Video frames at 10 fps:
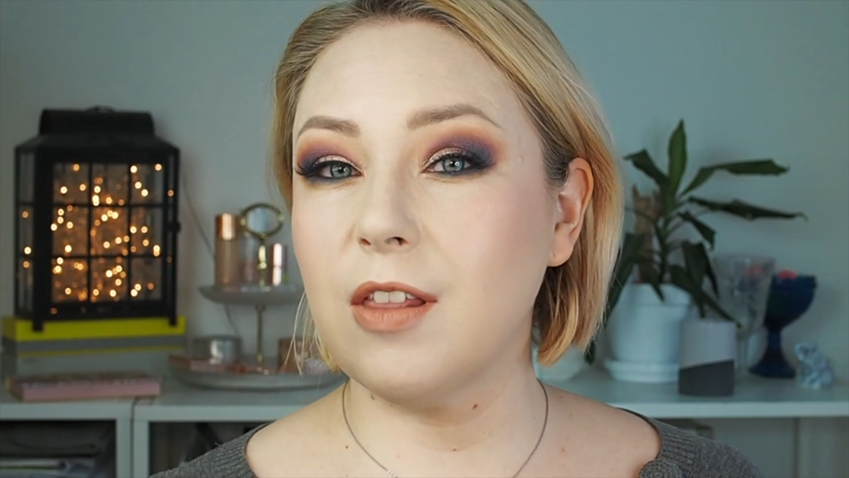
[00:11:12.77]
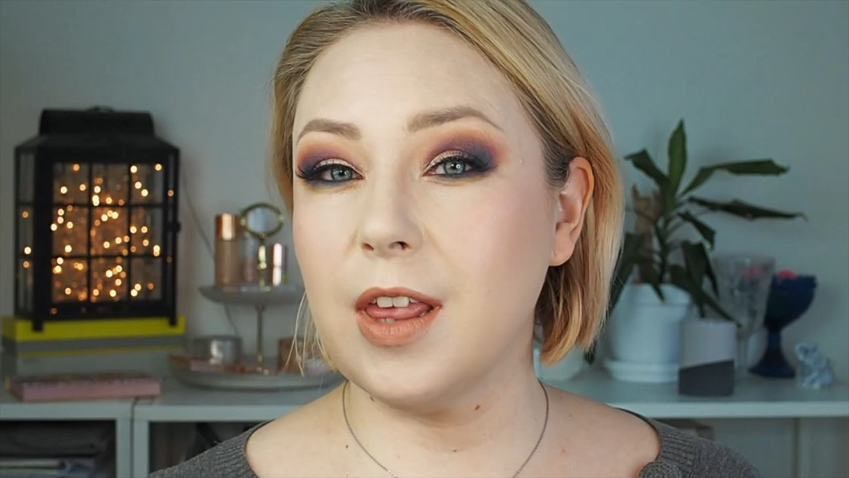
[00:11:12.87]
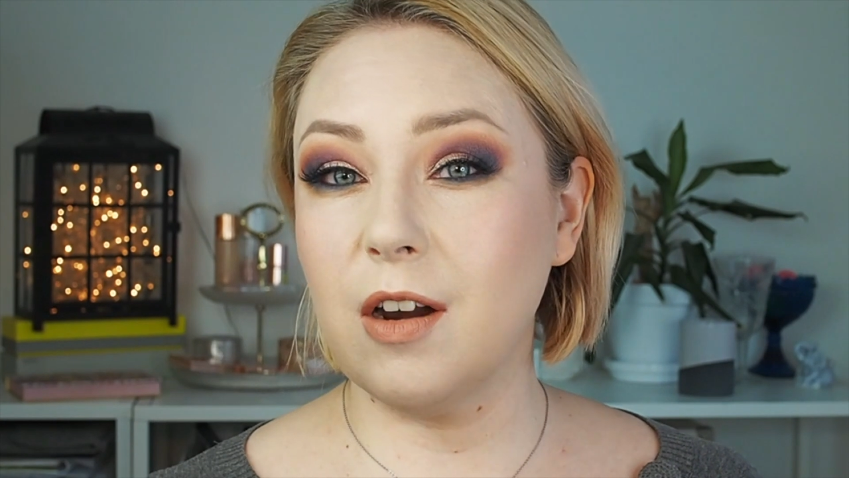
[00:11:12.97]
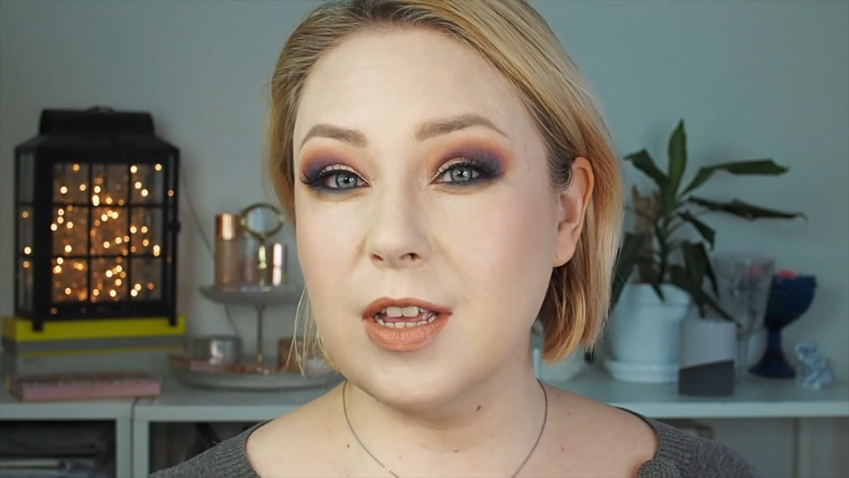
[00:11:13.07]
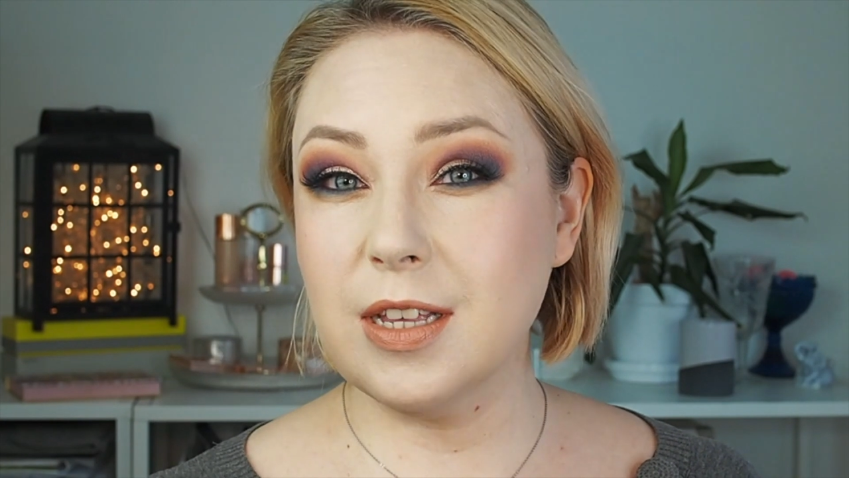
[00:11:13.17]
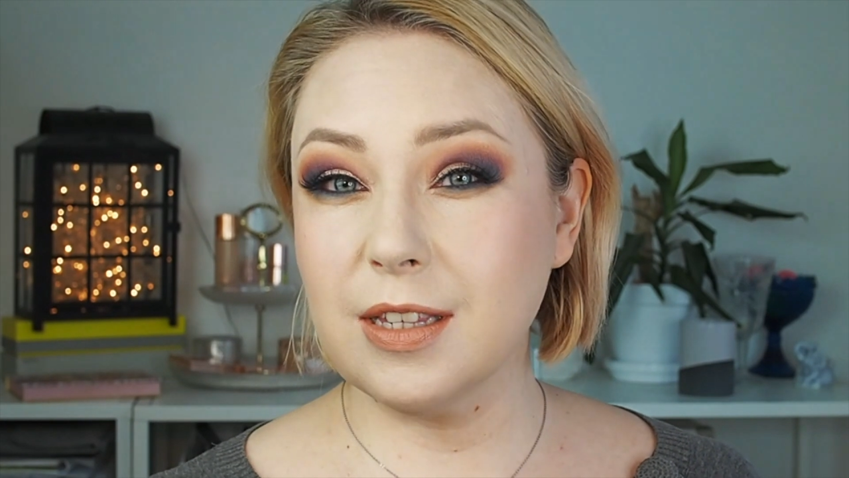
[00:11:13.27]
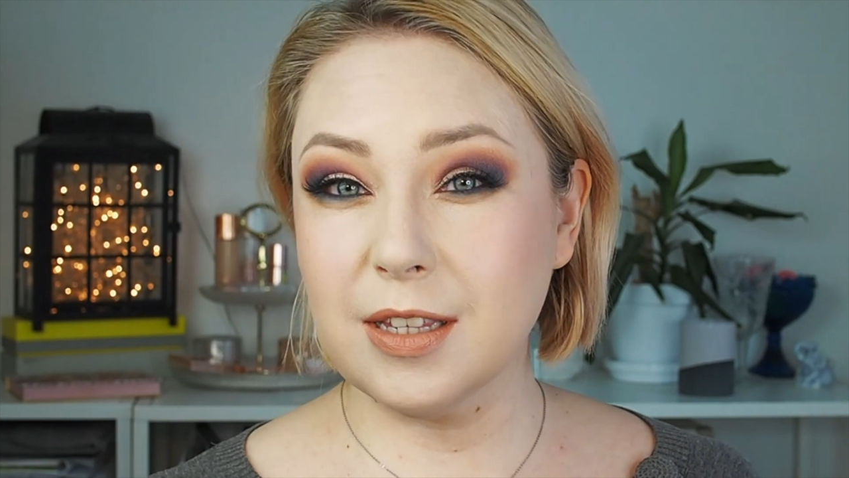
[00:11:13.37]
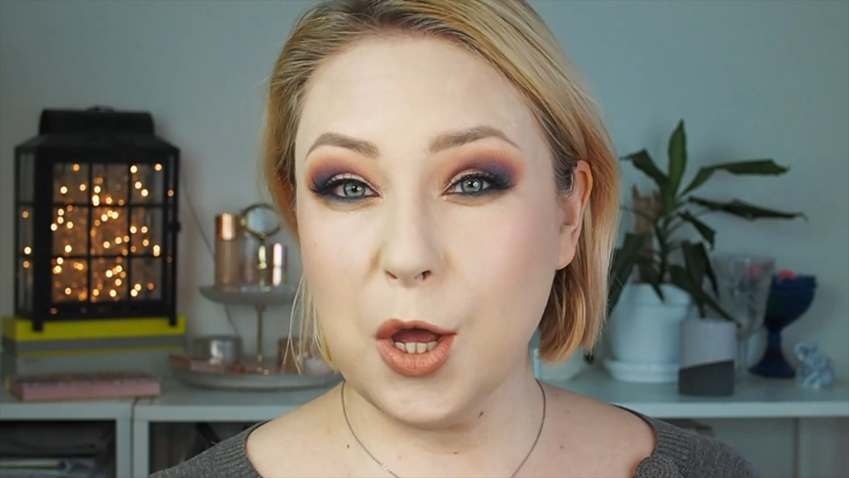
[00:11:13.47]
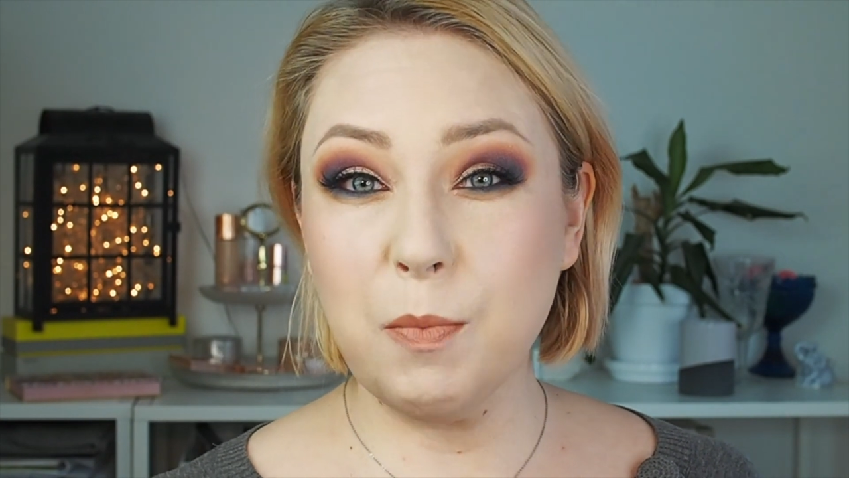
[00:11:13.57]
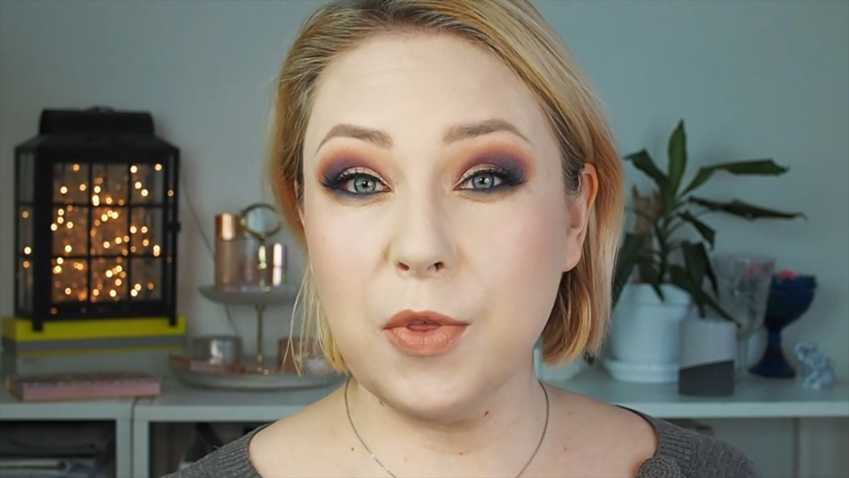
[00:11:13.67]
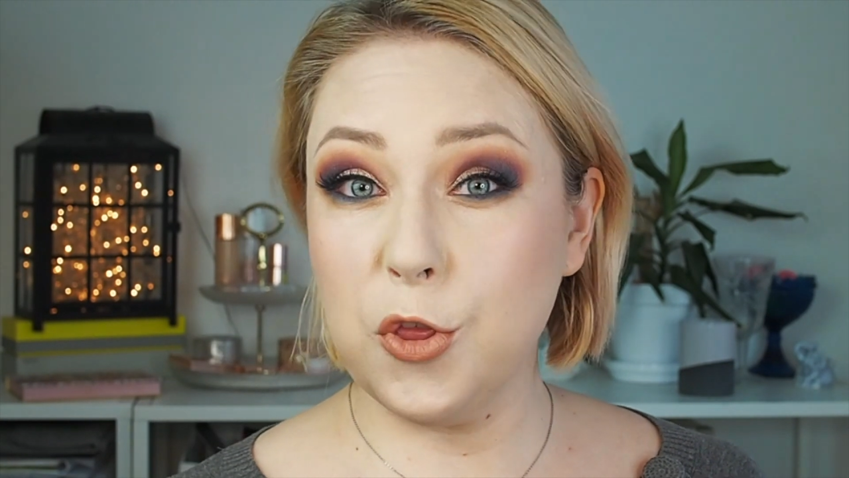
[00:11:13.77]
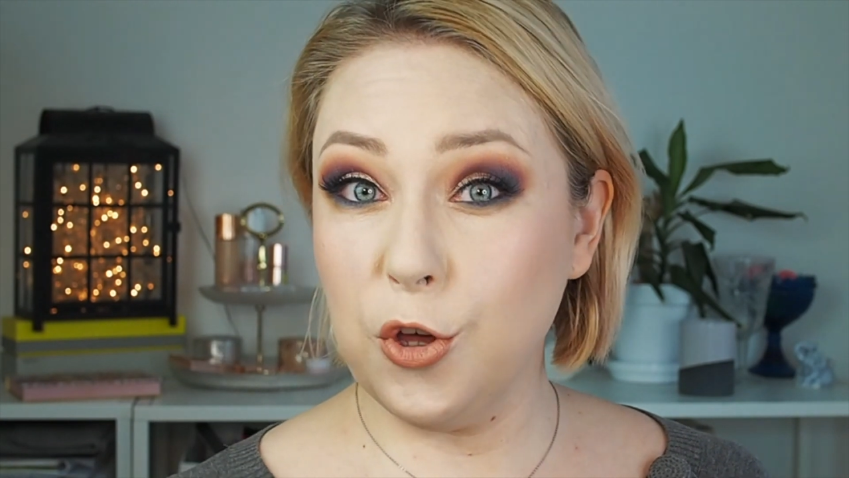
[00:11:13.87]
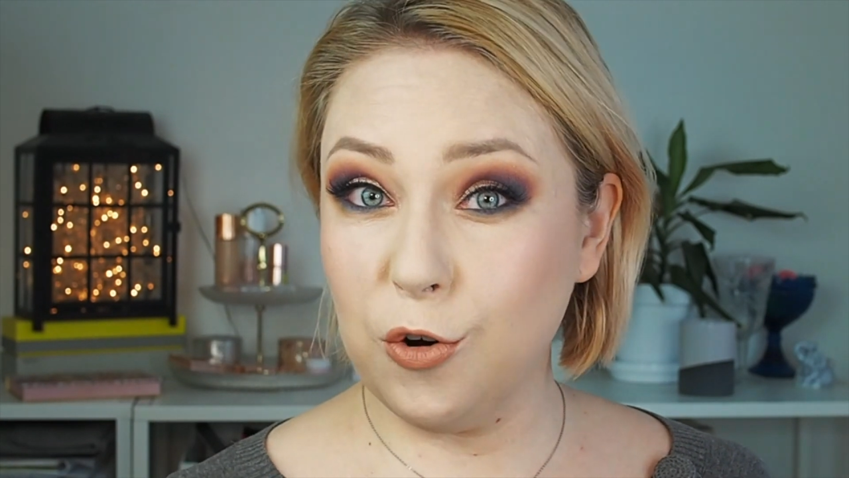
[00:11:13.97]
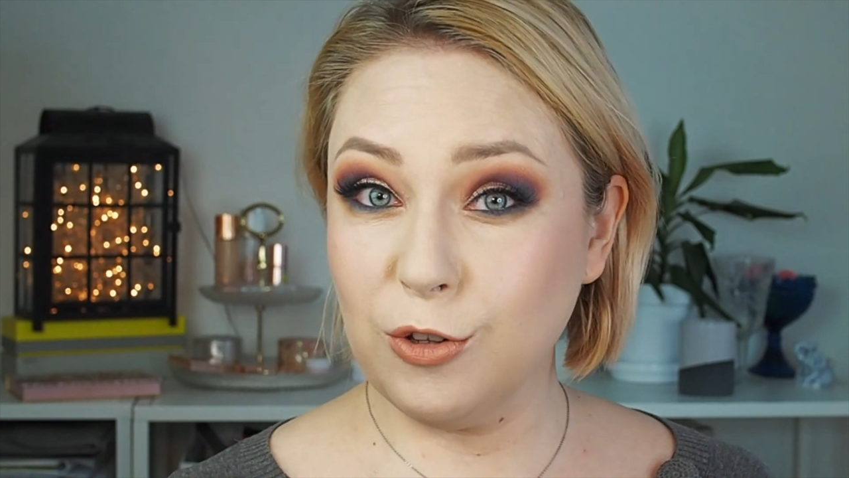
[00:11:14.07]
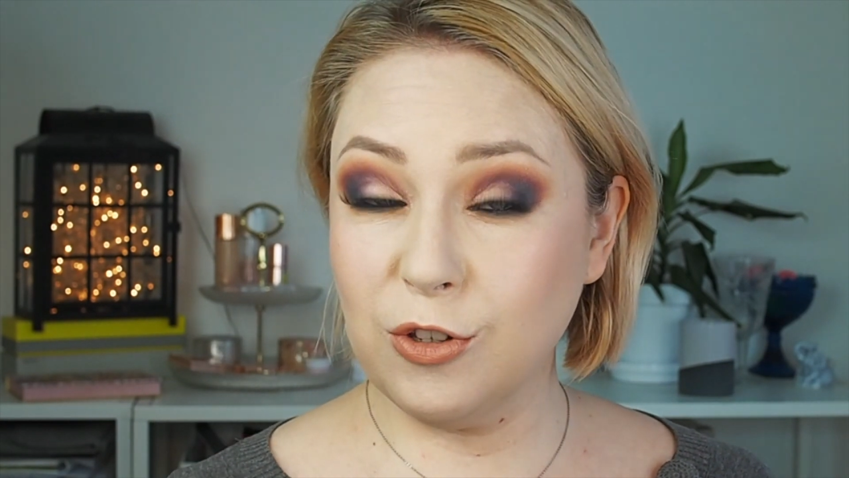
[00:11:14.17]
there is some
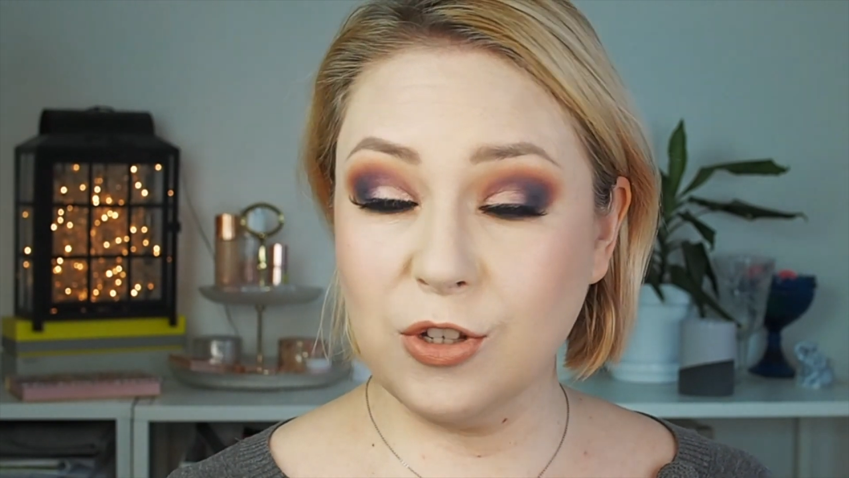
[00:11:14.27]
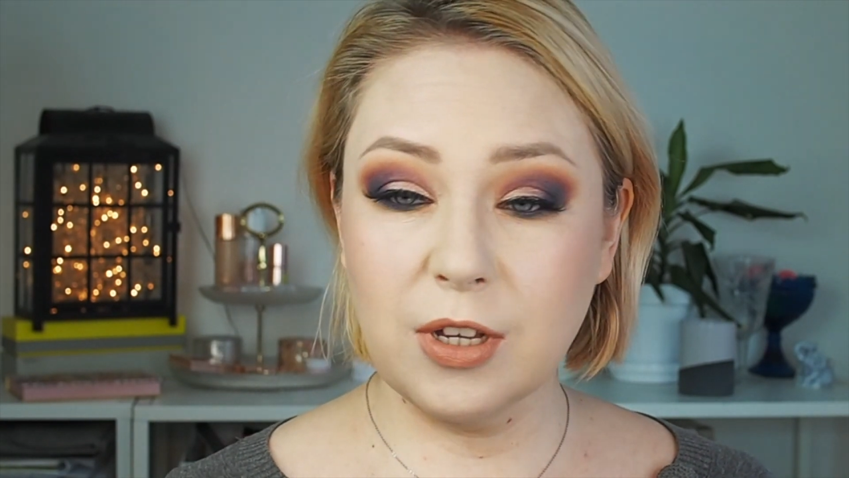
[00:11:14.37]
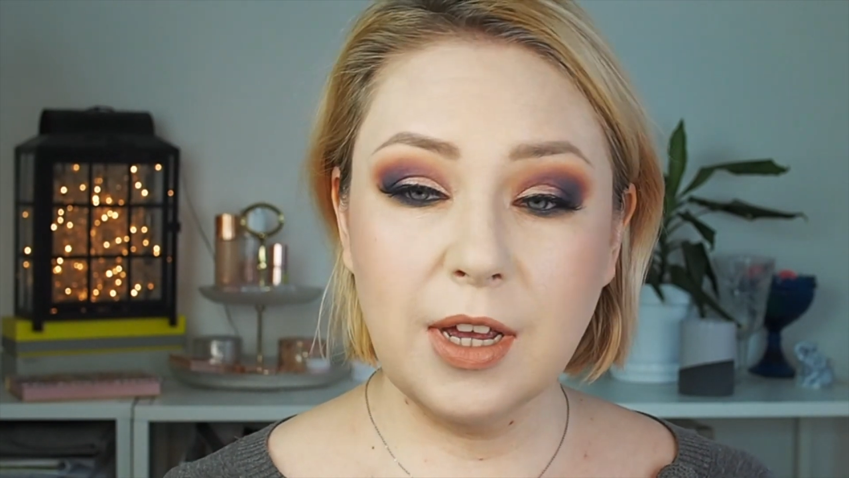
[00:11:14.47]
thoughts.